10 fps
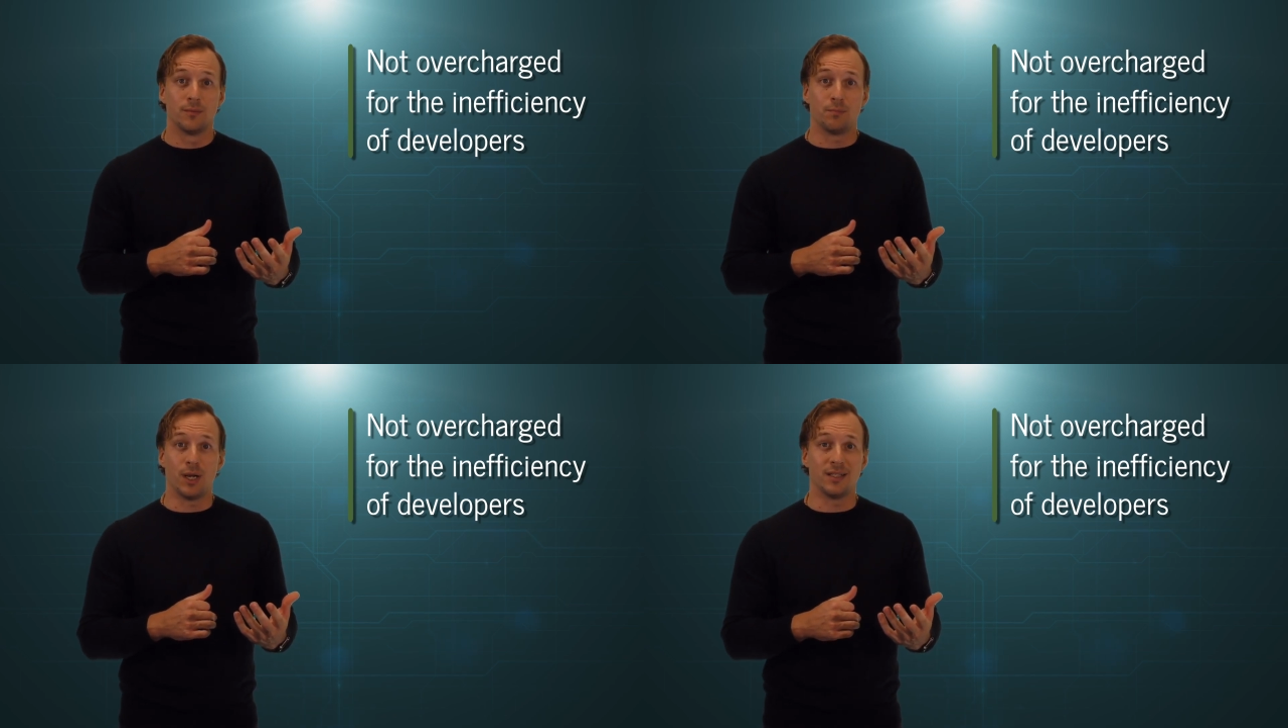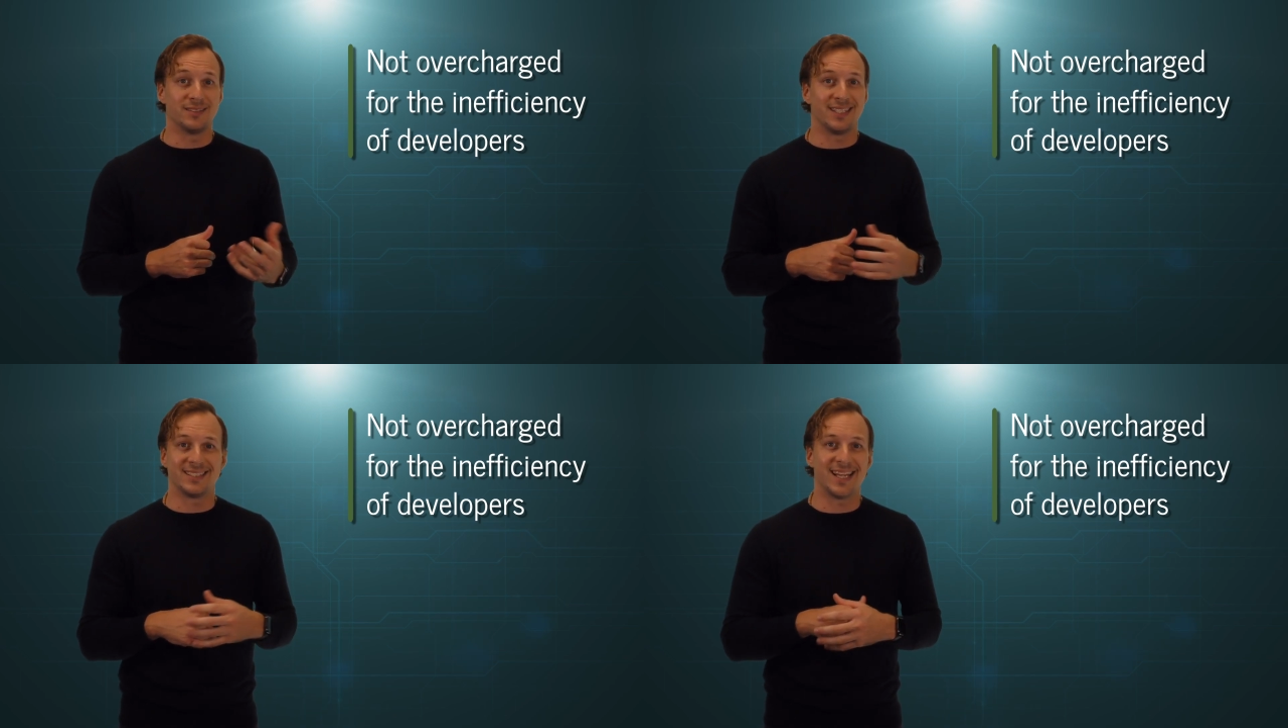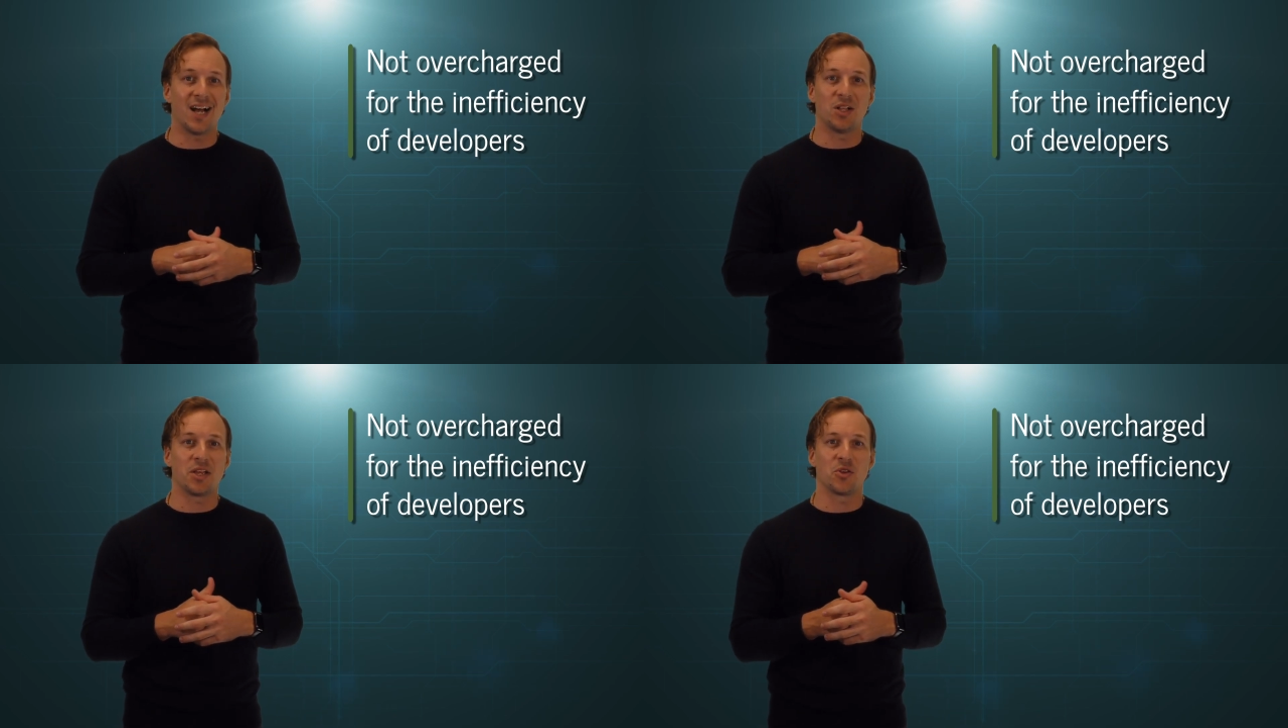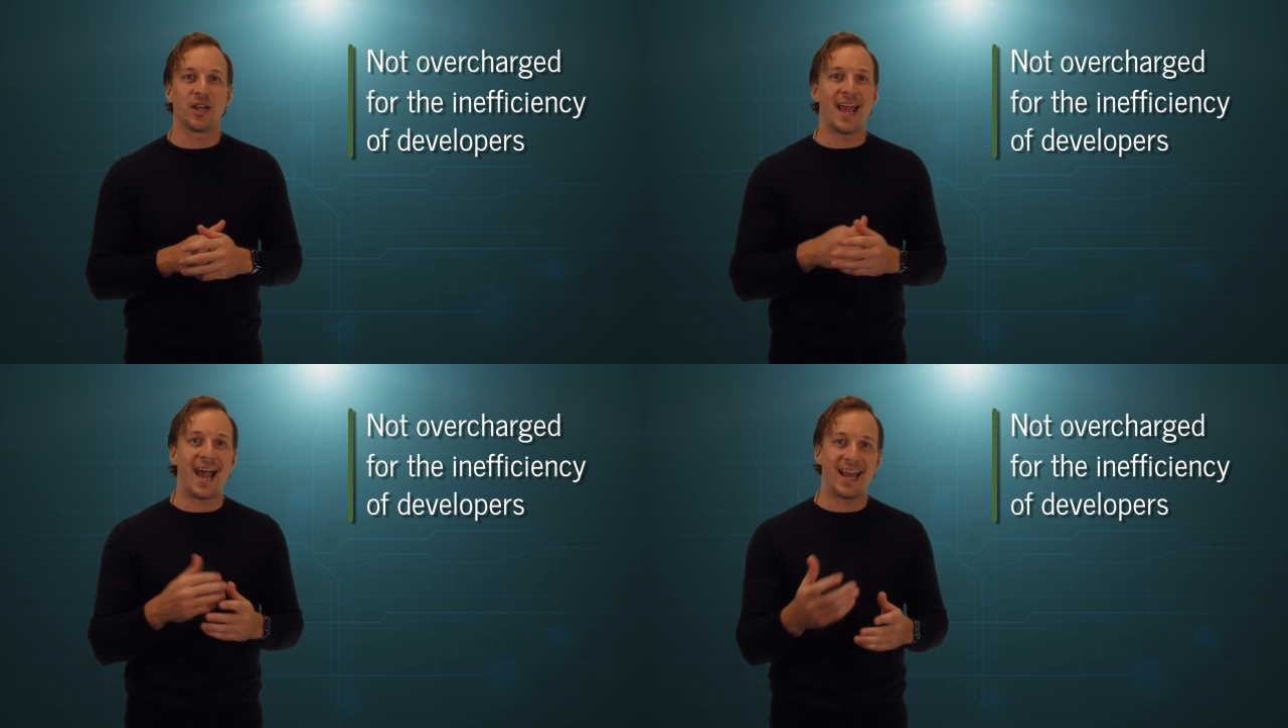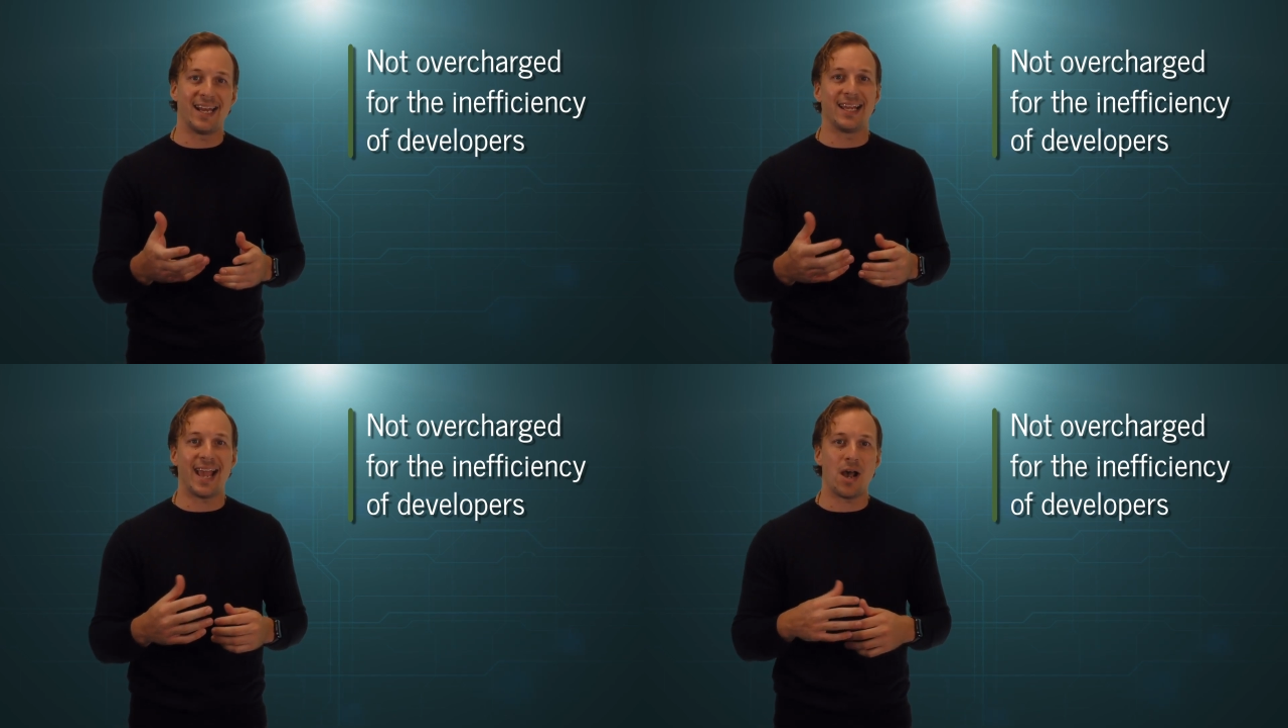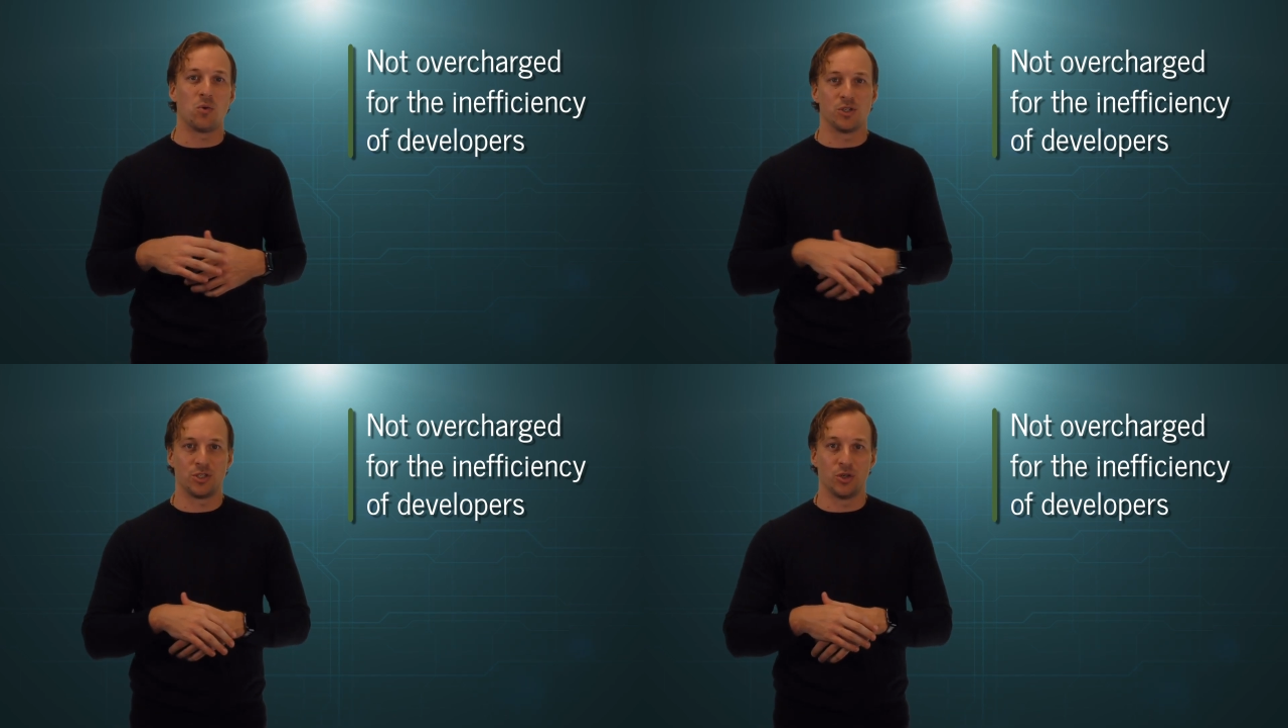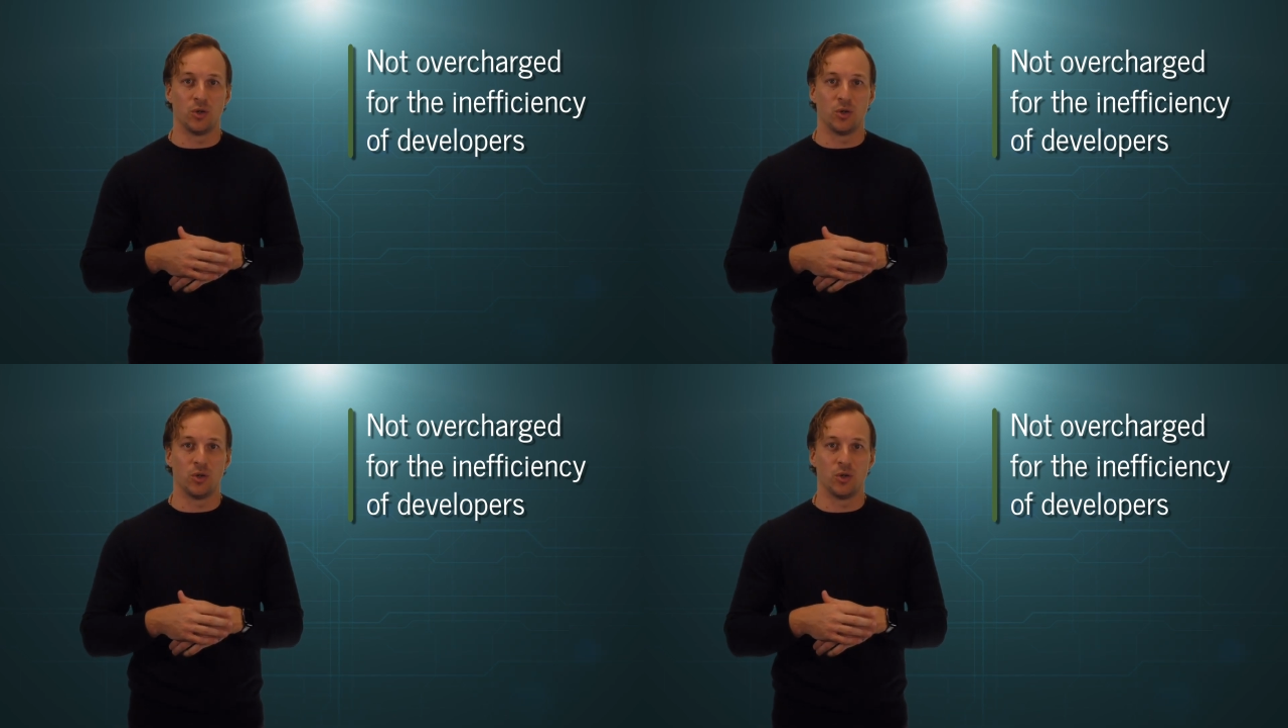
but it's not like they're going to add any hours to